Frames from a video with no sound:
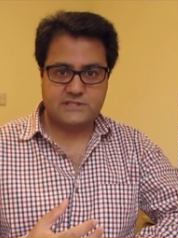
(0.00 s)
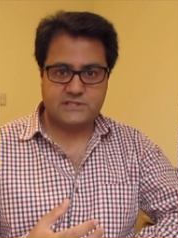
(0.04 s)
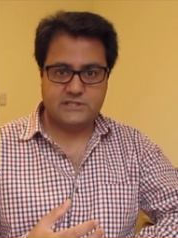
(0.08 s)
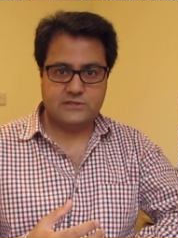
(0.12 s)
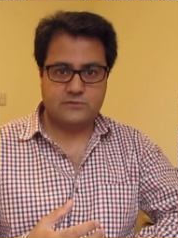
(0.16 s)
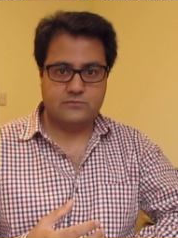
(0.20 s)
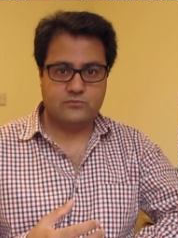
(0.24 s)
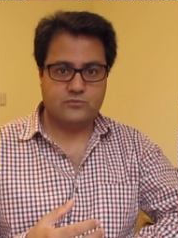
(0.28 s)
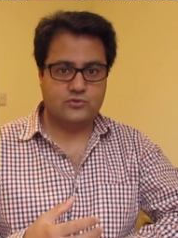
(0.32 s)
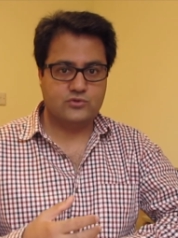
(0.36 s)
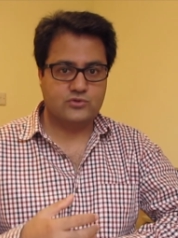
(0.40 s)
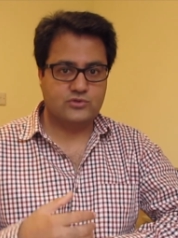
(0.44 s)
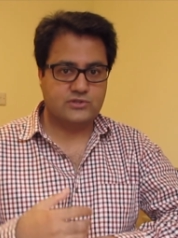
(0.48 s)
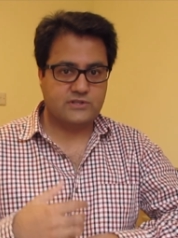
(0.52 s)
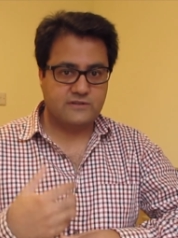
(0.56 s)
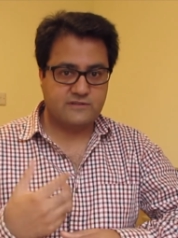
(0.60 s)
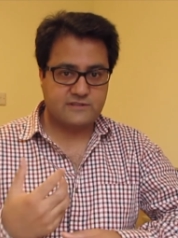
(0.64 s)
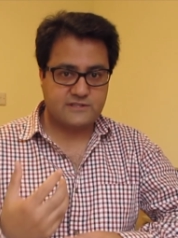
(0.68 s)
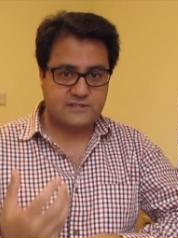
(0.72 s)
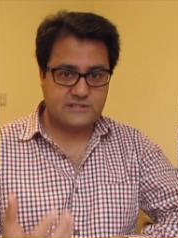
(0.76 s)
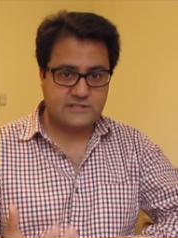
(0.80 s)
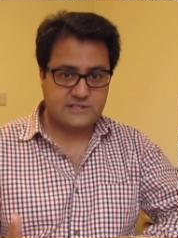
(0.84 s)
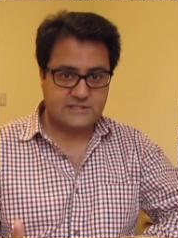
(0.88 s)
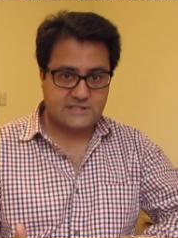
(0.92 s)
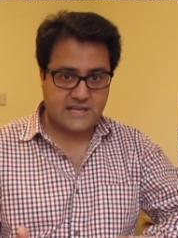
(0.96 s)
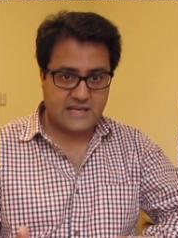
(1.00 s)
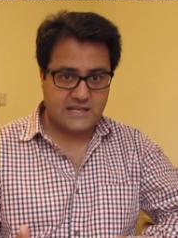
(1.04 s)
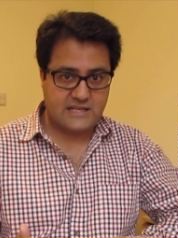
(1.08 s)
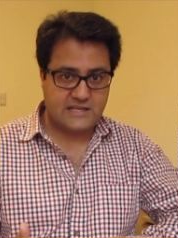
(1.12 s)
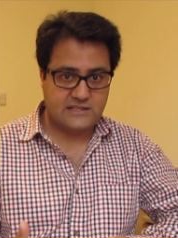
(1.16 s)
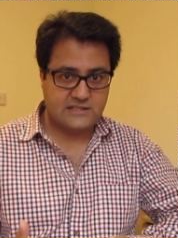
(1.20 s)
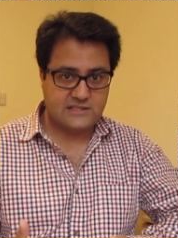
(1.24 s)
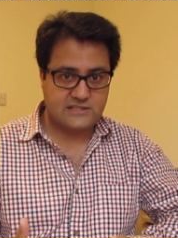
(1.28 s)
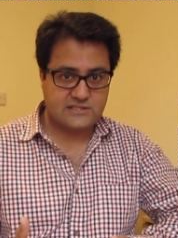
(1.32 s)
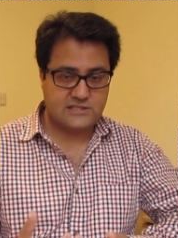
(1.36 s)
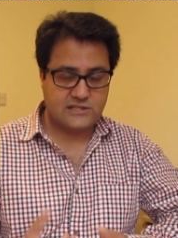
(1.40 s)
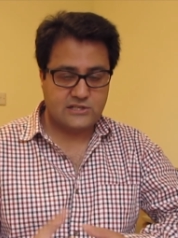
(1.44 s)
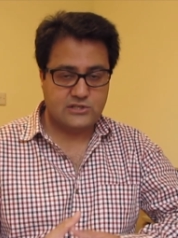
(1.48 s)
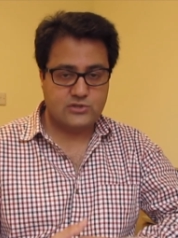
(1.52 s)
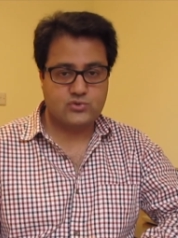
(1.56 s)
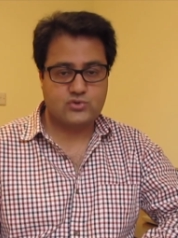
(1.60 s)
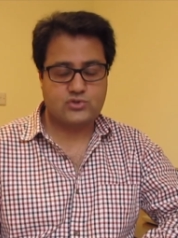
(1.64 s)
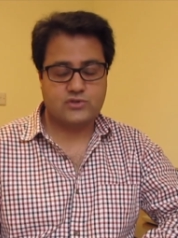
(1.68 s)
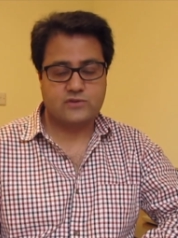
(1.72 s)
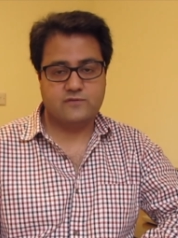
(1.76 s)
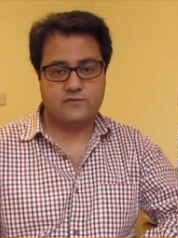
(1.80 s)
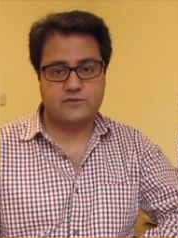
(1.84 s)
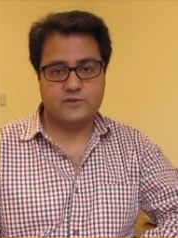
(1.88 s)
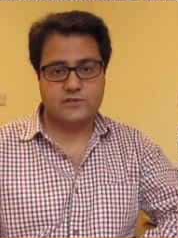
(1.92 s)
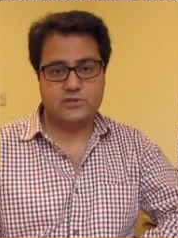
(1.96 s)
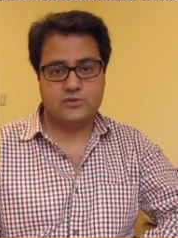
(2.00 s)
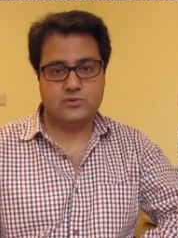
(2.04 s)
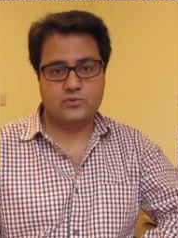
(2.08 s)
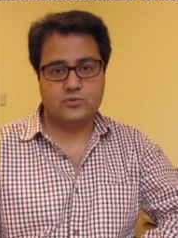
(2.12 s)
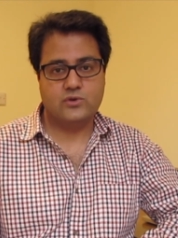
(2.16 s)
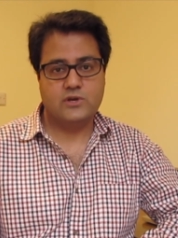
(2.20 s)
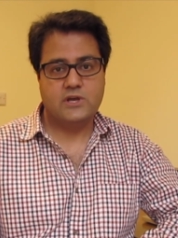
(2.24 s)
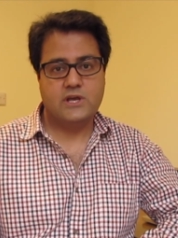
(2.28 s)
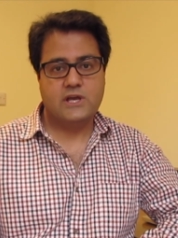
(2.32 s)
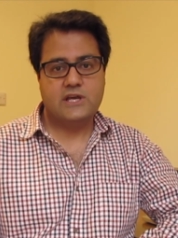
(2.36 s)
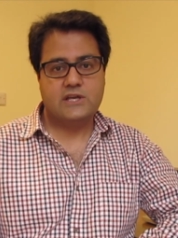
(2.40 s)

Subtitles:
team who's designing the solution for you.